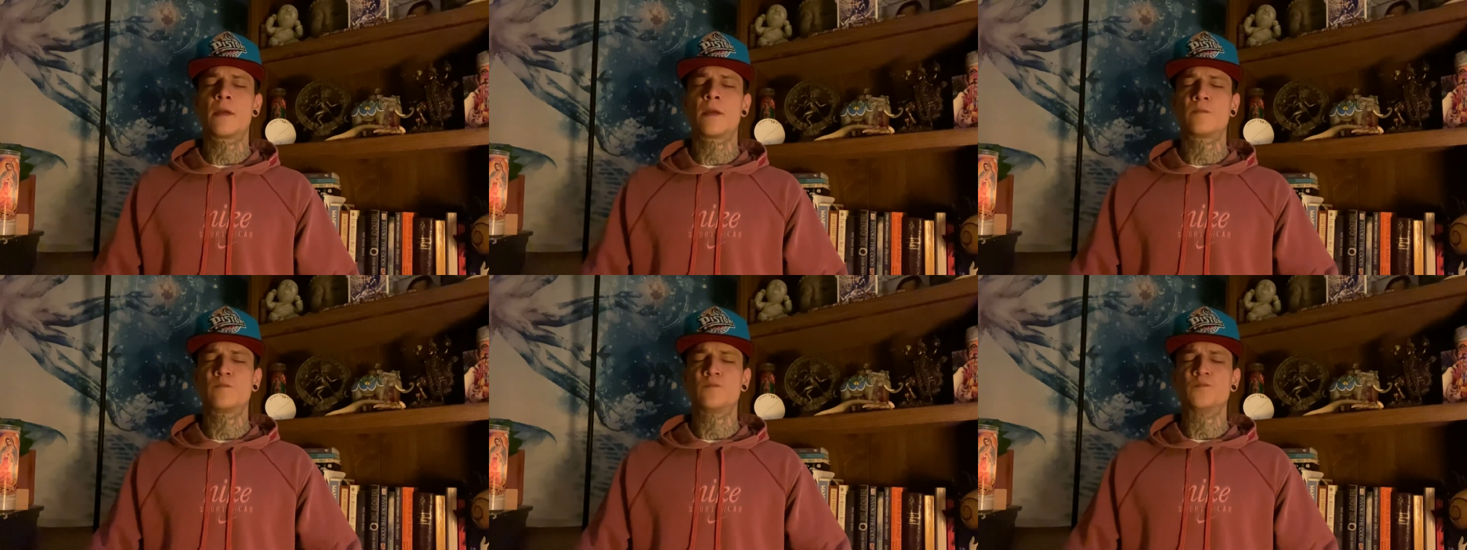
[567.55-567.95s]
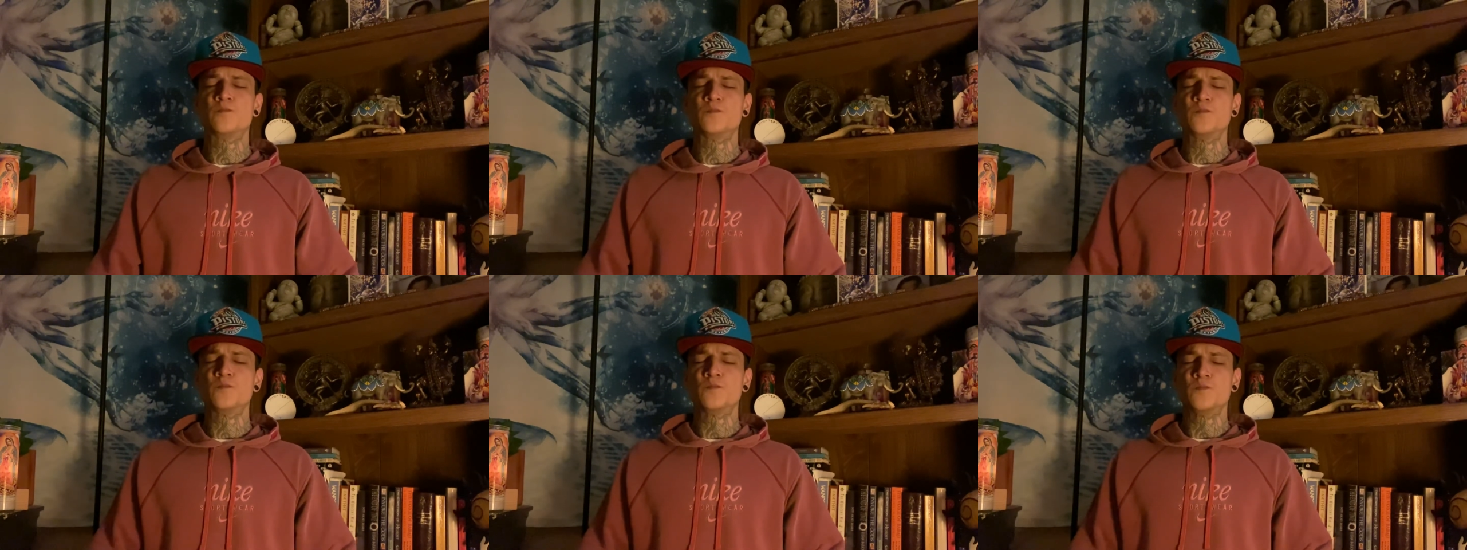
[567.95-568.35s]

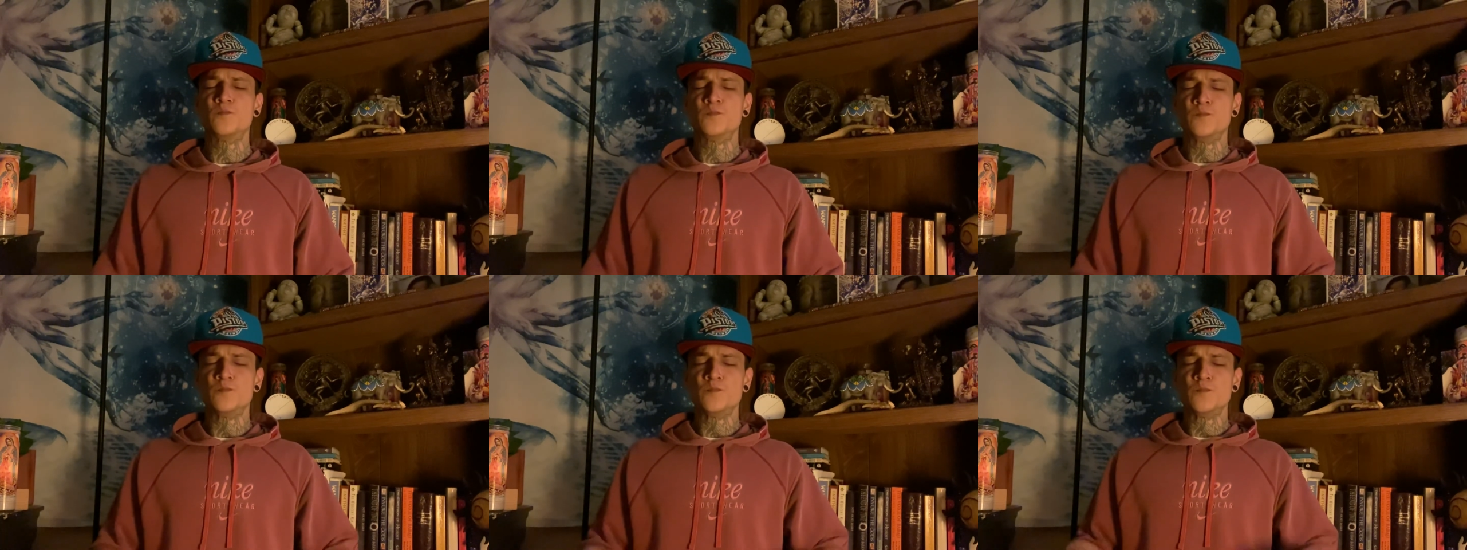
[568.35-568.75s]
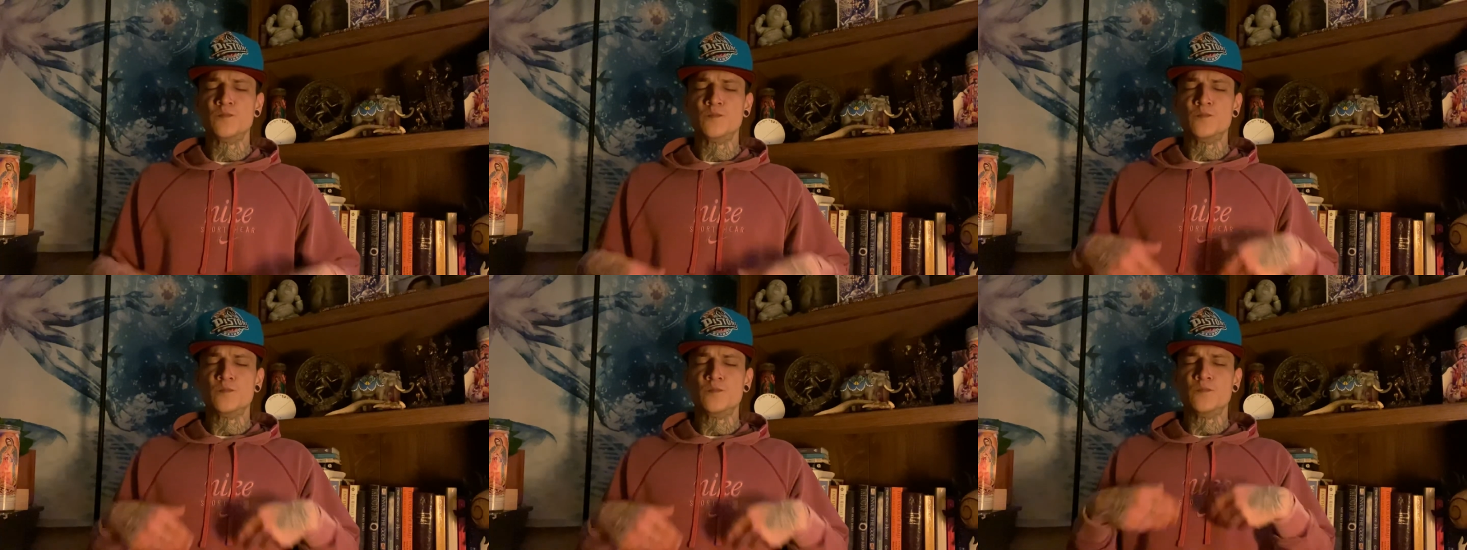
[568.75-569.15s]

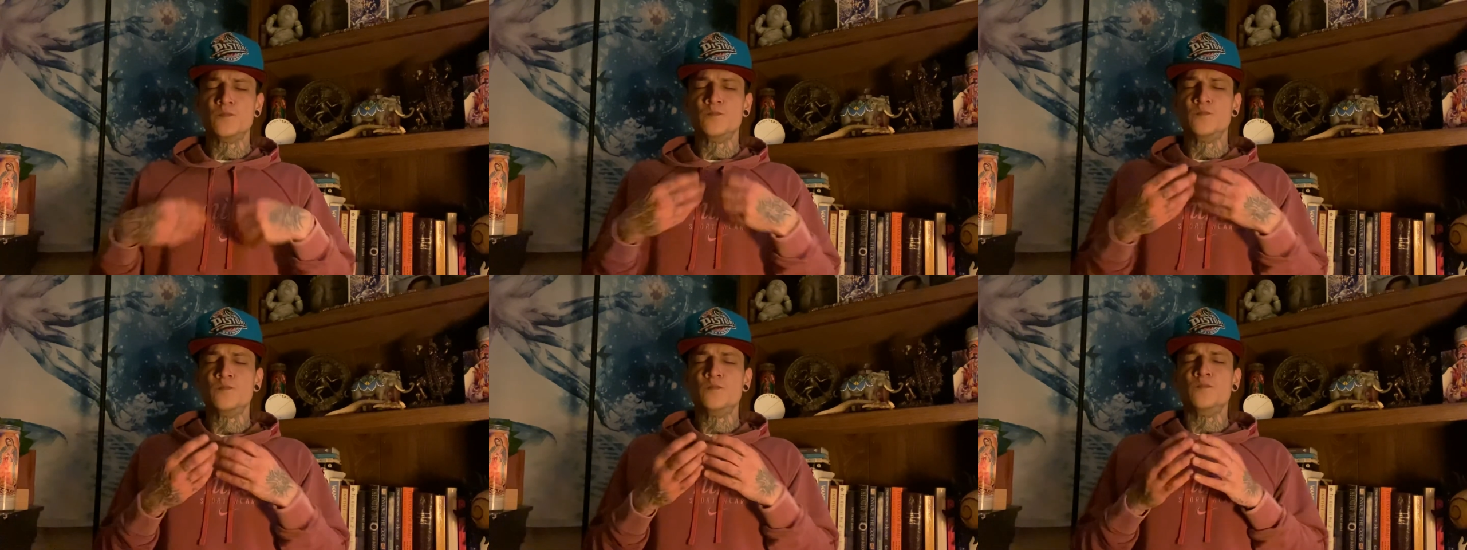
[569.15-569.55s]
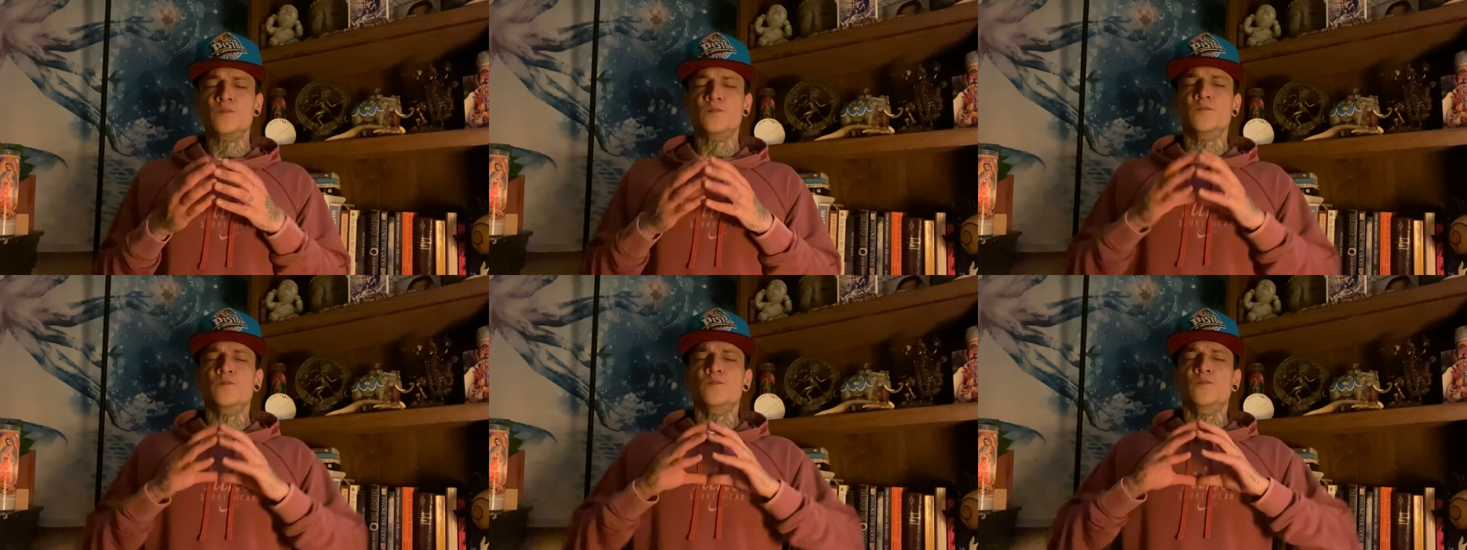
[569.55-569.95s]

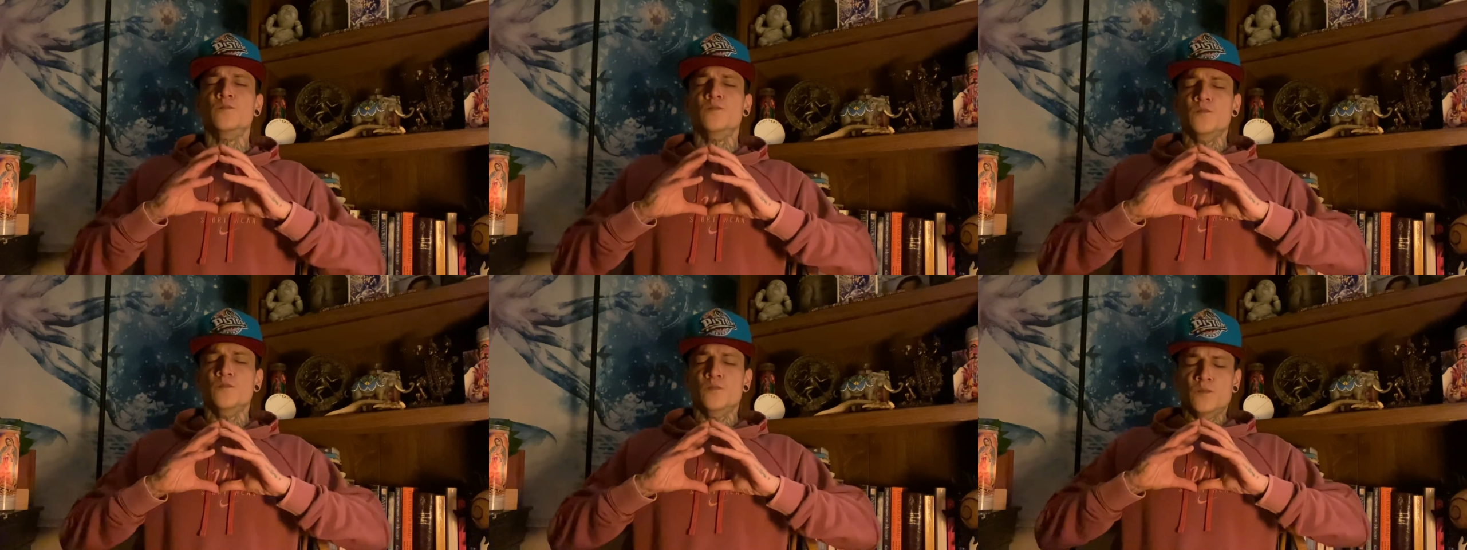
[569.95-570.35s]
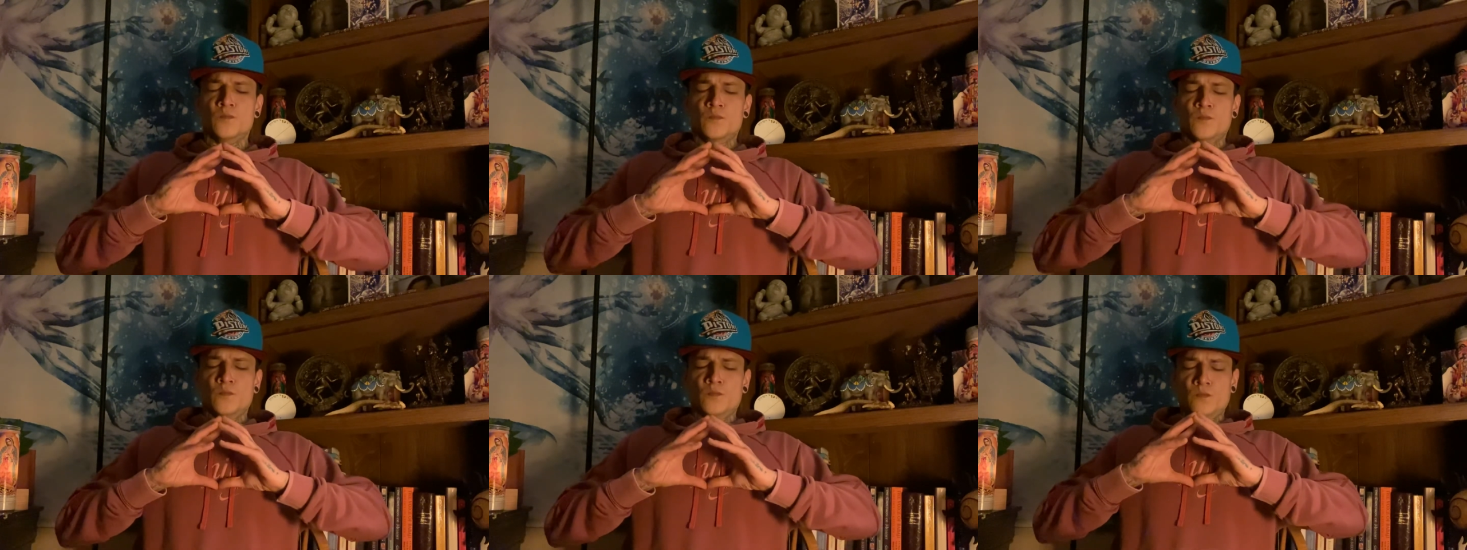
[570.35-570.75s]

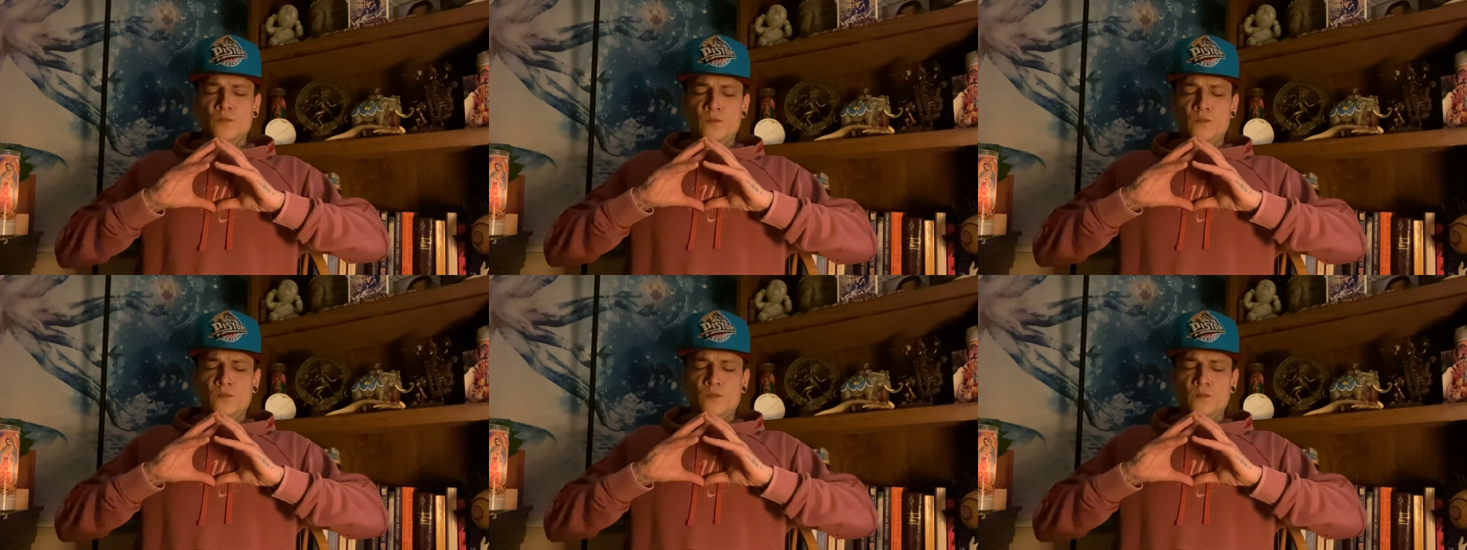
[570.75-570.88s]
Nothing is said.